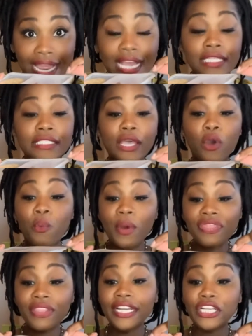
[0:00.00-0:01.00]
So
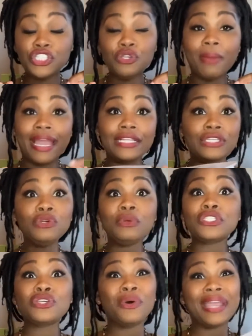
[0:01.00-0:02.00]
one thing that you might do
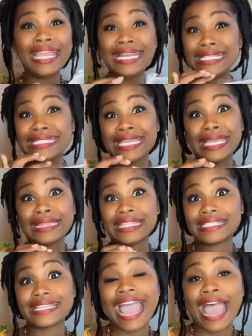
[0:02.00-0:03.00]
is go ahead and take
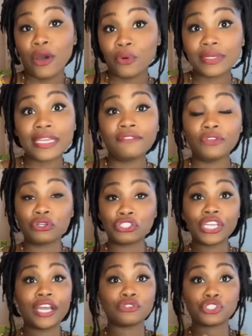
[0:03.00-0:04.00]
this out. If your
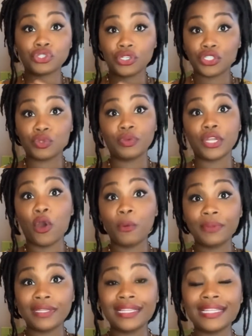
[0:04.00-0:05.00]
child struggles with
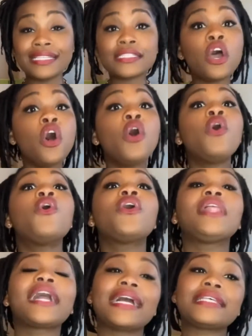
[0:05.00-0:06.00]
opening this, or
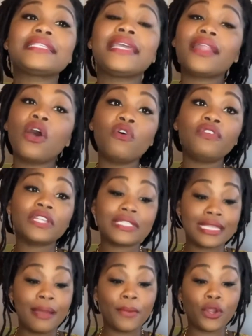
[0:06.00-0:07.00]
like I said, over the
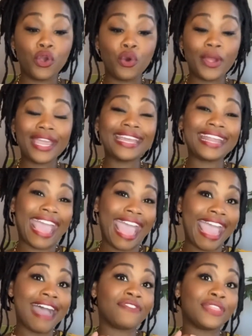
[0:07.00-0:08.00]
summer, go ahead and
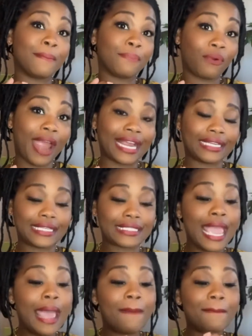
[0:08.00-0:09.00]
have them practice.
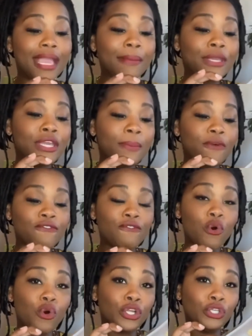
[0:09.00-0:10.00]
Maybe
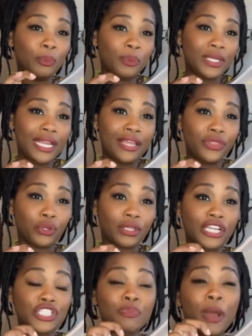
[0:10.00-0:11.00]
before you put it in their
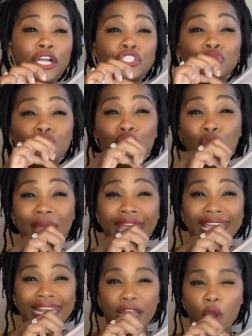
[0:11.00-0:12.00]
lunchbox, you go
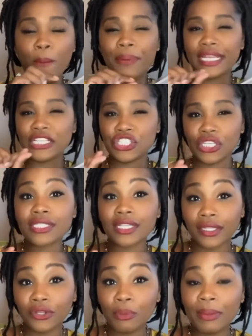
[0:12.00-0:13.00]
ahead and open it just a
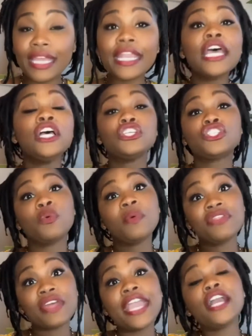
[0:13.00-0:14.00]
little bit. So
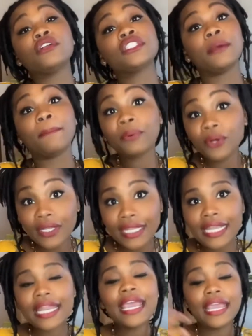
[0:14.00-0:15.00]
when they go to pull
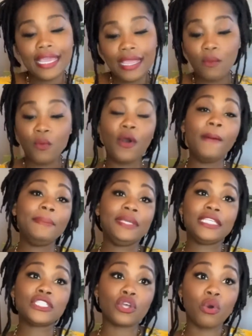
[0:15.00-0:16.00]
it, it won't
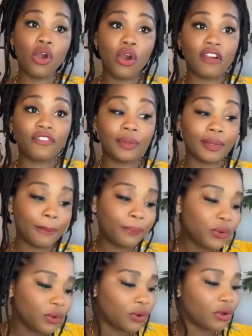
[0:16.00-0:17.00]
be so hard for them to
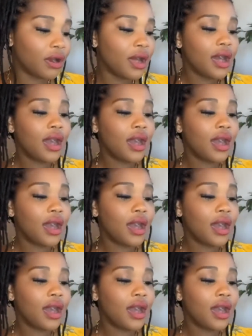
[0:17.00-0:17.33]
pull.